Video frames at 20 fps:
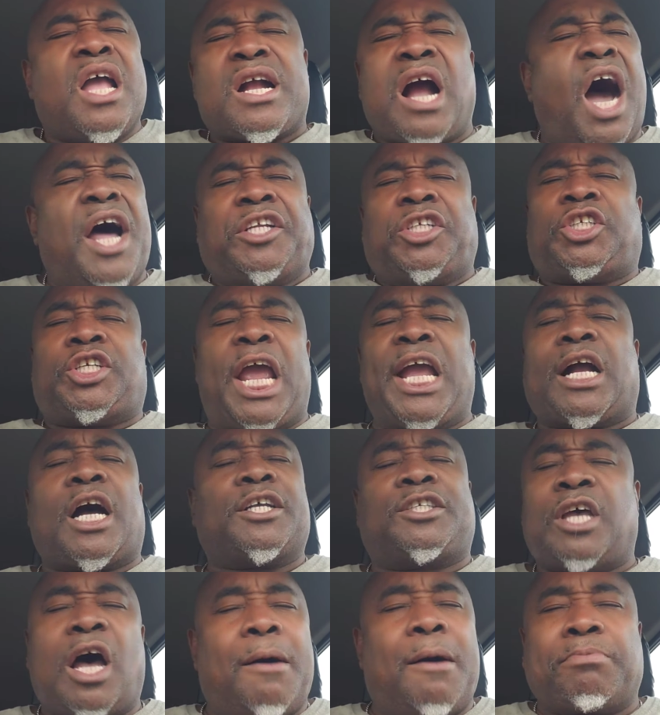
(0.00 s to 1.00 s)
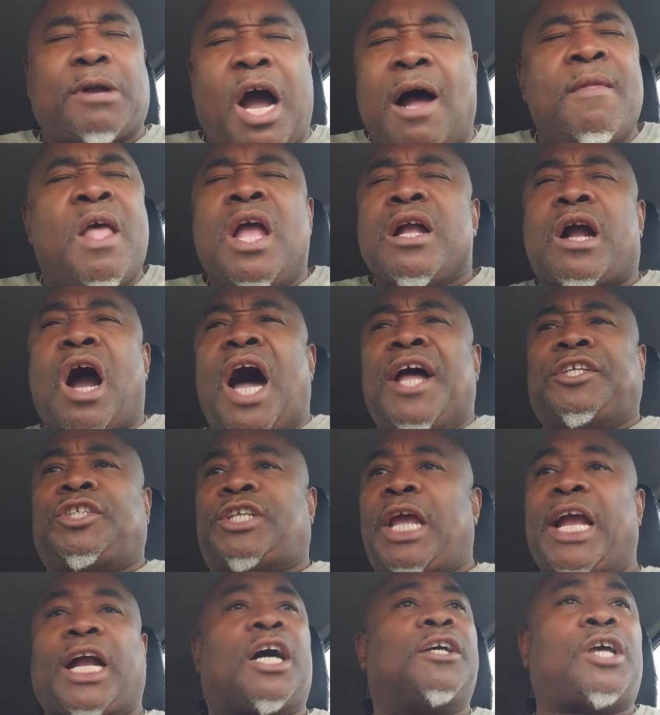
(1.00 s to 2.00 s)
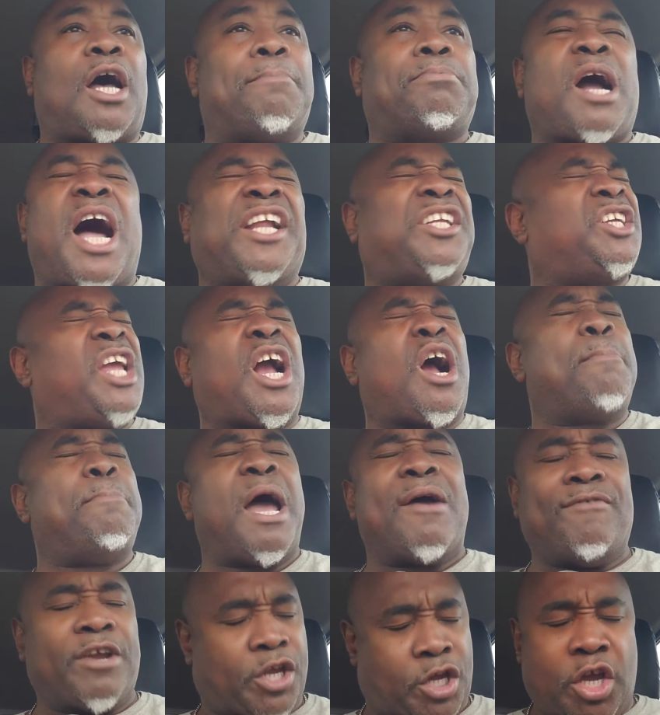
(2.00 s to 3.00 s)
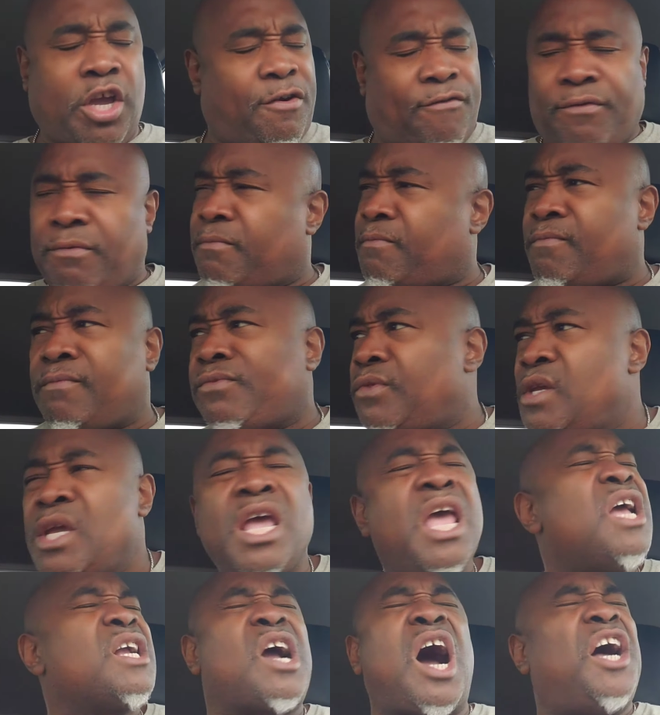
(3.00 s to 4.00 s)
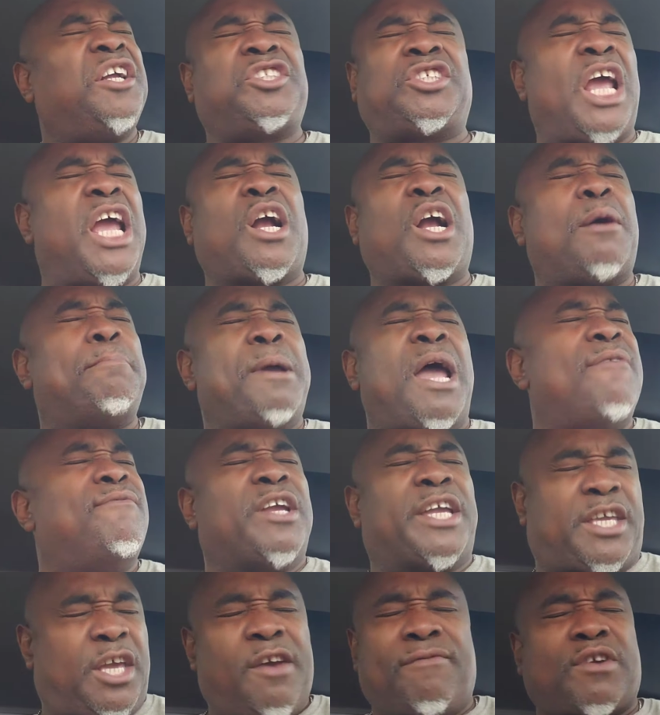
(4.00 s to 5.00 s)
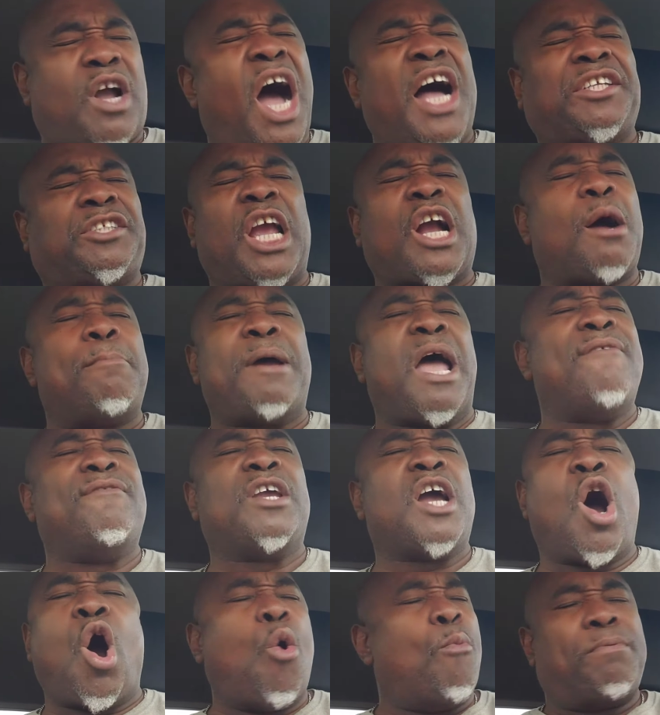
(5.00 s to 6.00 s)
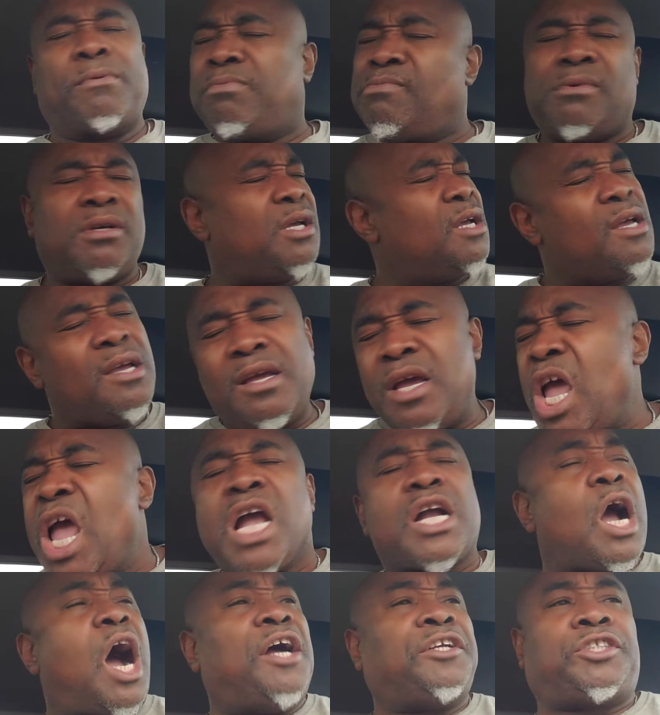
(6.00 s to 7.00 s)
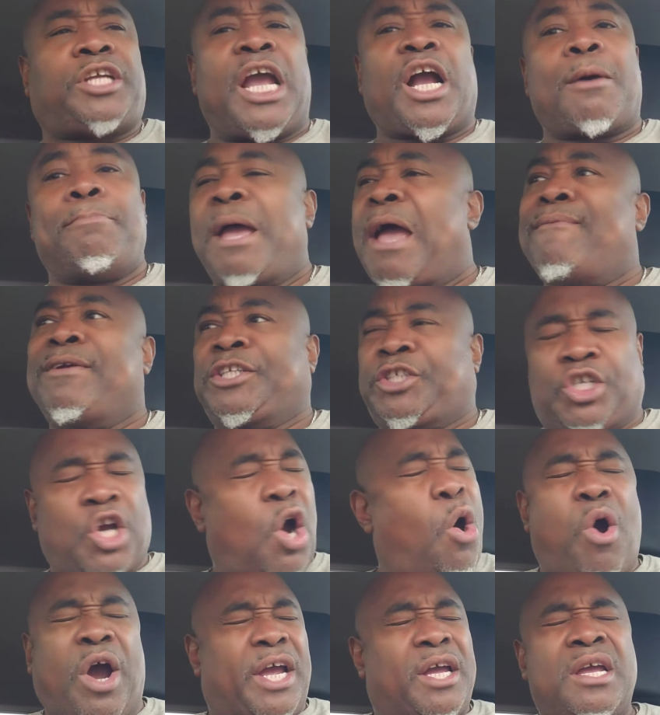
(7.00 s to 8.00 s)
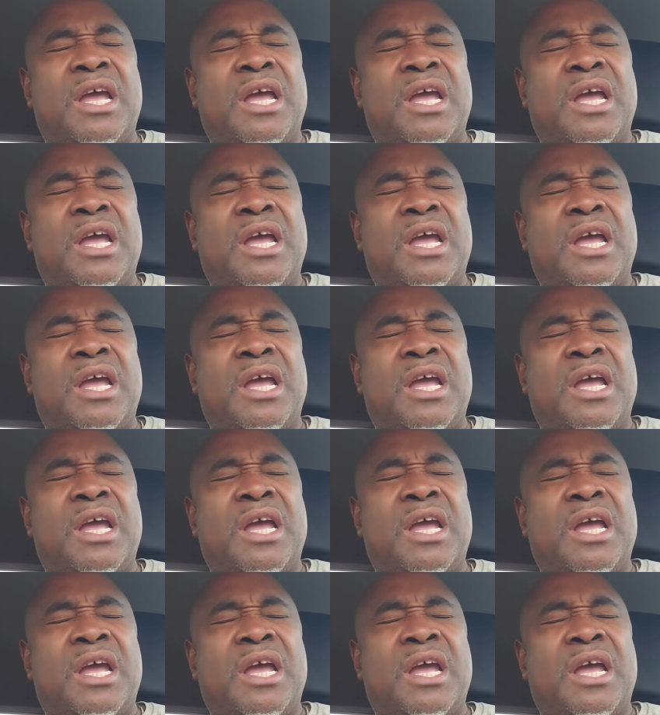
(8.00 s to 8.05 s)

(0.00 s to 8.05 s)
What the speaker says: God, shake us up, God. God, shake us up. God, shake up every gift. God, shake up every gift. God, shake up every hope. God, shake up every joy.